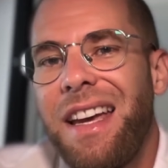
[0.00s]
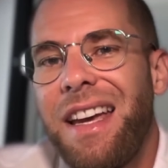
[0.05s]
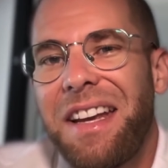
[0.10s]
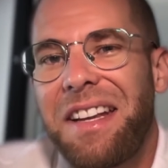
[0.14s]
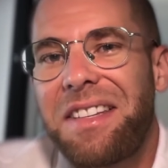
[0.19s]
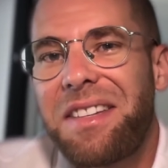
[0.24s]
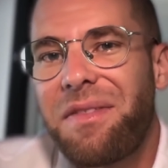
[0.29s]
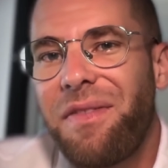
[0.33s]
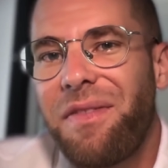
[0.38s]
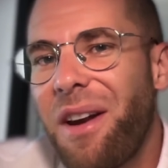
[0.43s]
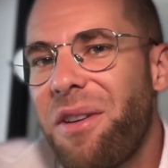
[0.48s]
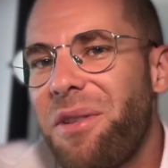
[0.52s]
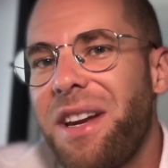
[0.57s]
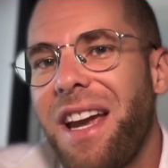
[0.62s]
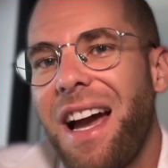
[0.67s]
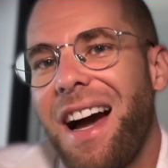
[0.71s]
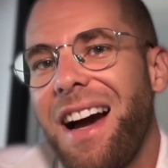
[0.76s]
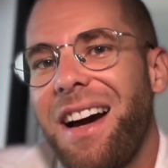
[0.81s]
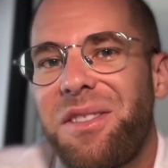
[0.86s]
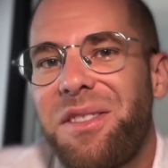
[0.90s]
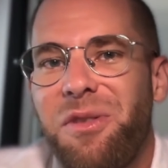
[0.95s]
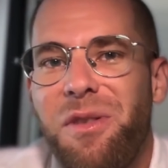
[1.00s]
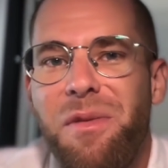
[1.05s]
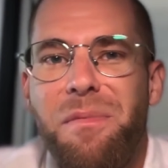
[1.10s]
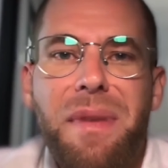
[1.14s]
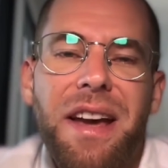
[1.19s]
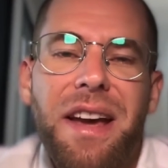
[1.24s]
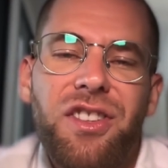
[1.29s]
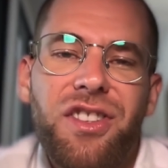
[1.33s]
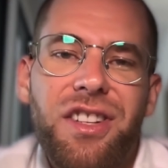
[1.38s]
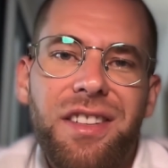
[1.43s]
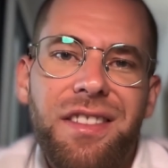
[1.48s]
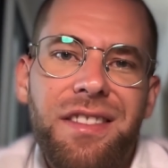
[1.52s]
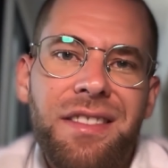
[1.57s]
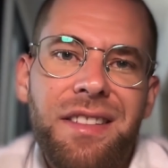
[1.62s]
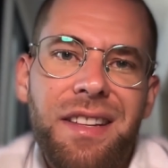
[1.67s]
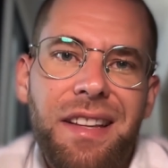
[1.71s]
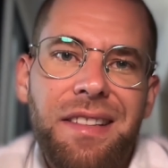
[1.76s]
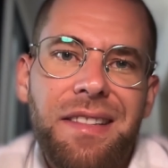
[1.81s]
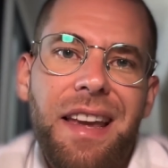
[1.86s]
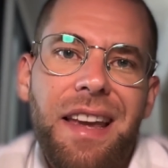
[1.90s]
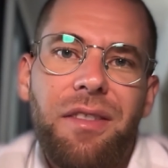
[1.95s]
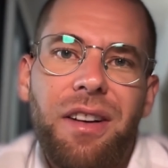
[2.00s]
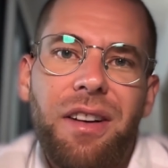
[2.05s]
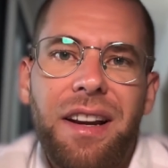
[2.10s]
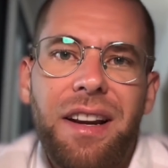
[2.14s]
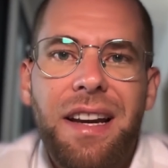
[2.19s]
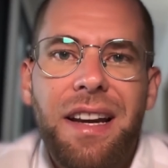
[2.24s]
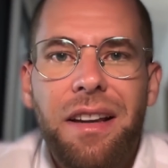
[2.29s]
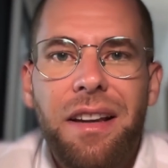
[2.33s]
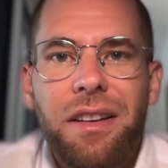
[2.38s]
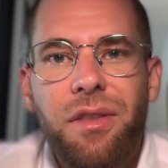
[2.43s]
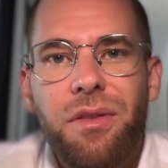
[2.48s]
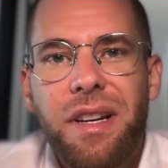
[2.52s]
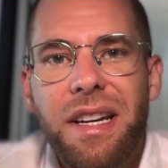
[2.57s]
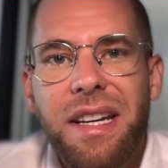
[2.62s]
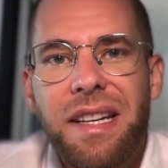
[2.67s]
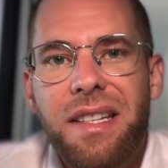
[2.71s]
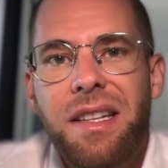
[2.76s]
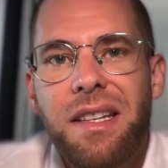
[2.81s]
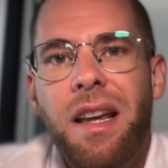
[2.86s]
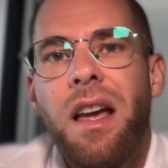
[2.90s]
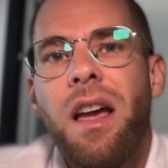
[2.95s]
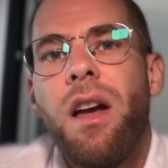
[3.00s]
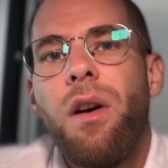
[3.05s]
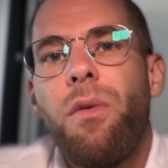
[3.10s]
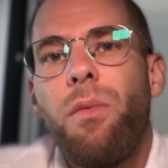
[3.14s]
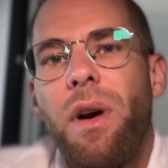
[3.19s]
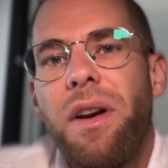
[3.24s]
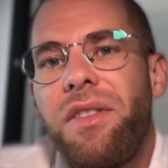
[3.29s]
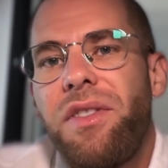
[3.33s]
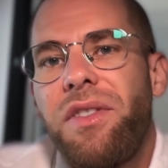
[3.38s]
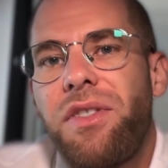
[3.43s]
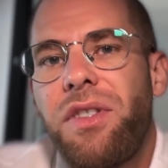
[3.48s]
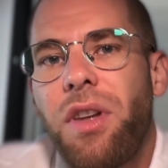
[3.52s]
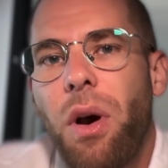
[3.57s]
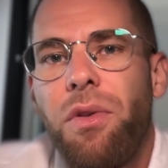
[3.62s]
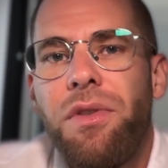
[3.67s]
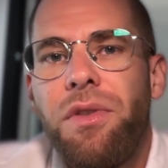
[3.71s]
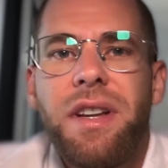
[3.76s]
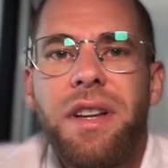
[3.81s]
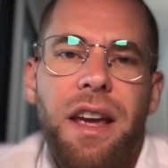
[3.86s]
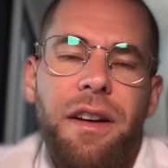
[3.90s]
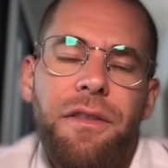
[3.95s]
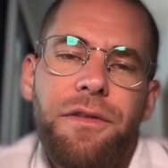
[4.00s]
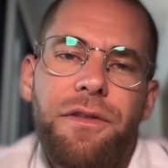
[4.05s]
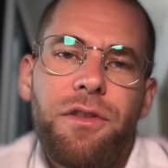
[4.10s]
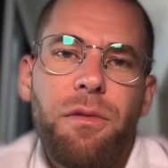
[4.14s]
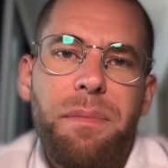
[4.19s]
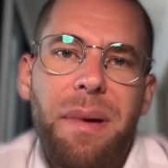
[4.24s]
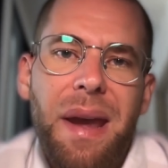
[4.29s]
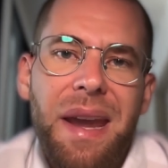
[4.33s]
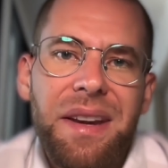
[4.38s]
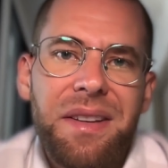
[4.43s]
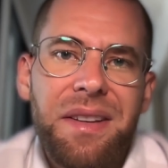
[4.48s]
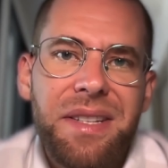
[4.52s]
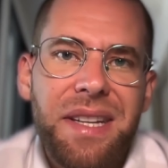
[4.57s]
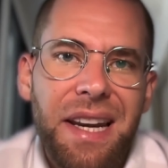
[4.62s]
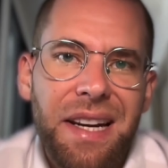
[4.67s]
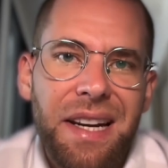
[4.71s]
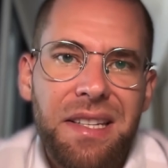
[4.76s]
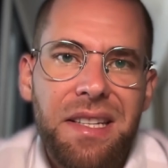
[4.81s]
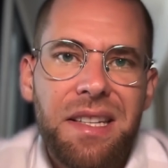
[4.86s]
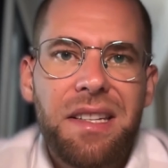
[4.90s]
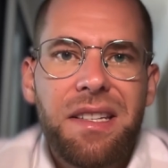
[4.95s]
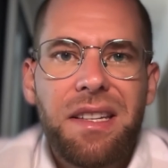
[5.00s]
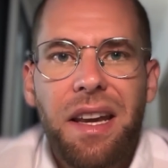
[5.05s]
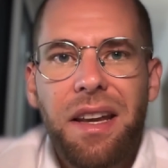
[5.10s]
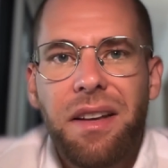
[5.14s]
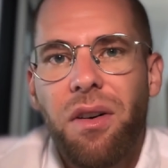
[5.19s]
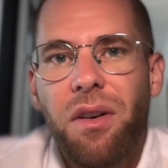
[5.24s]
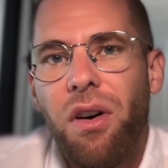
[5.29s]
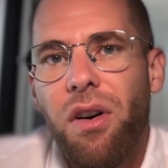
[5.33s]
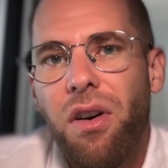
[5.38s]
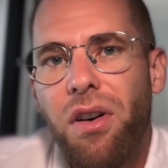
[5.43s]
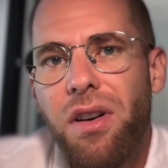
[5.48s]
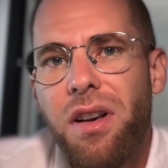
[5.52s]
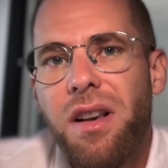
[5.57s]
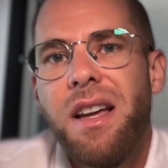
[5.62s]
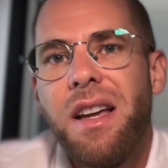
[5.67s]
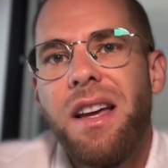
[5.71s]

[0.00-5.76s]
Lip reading: it's very hard to imagine that there are countries where you don't have to pay taxes at all.